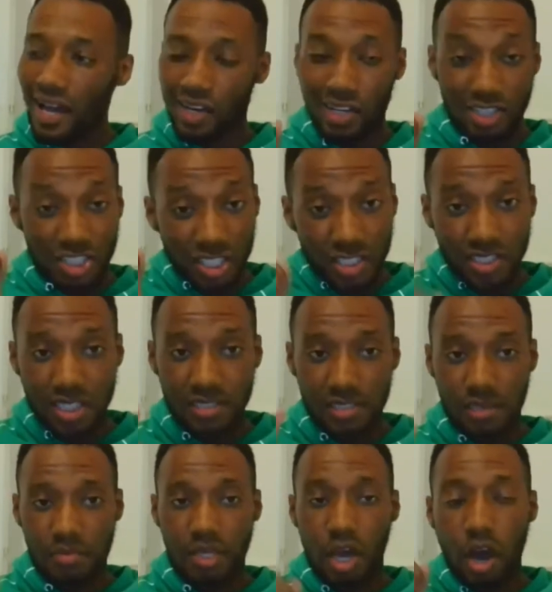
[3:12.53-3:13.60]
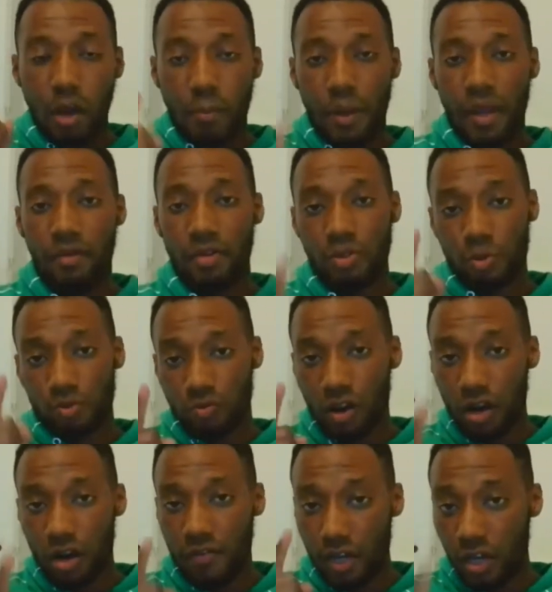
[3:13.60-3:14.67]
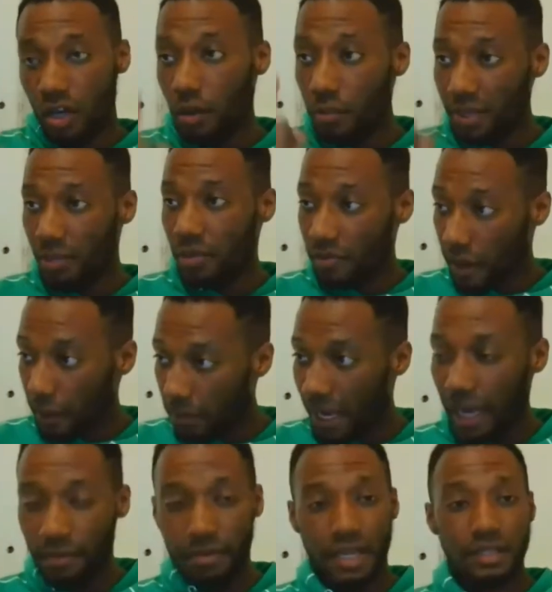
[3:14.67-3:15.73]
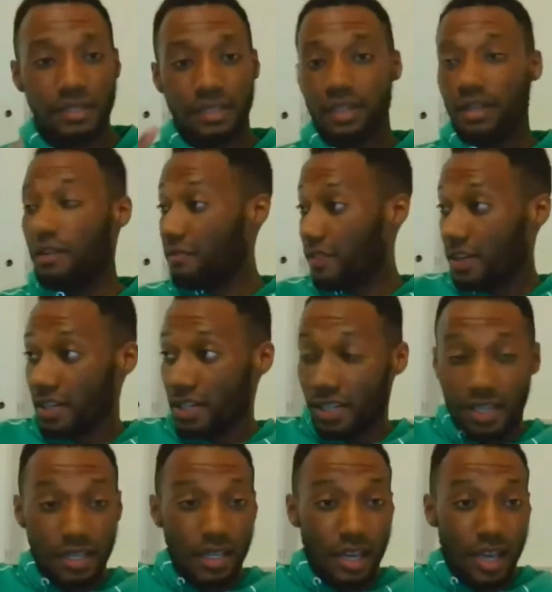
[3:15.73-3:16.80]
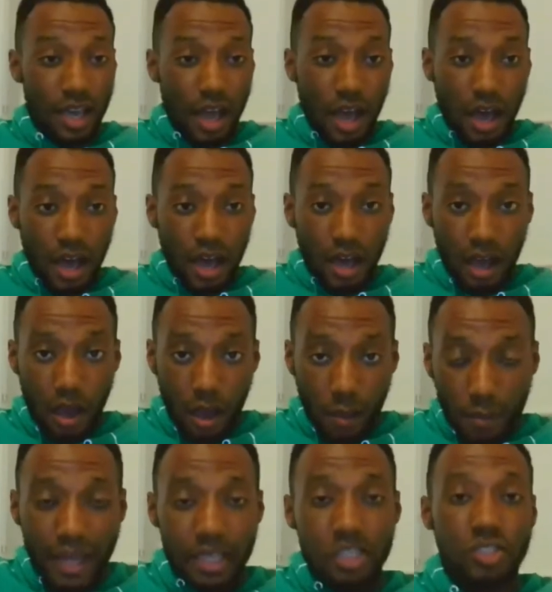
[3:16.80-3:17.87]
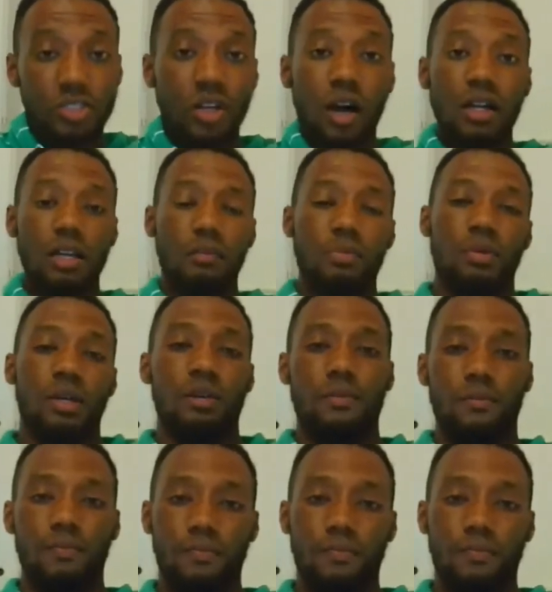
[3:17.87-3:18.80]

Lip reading: And she said to me, her parents would rather her be with a black man than a fucking a Pakistani boy.